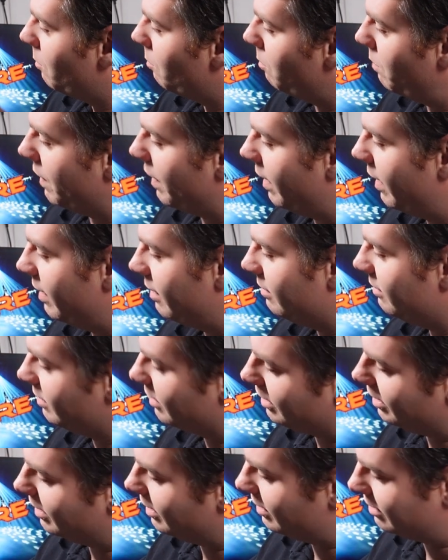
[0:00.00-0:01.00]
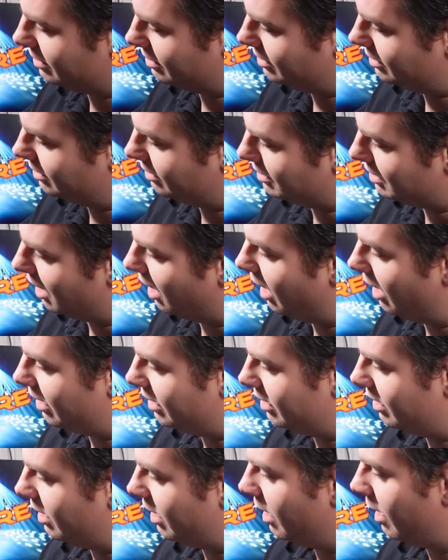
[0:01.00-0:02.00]
but it's
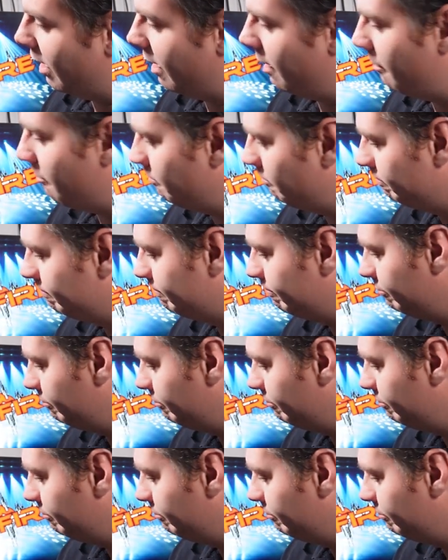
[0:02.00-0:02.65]
not as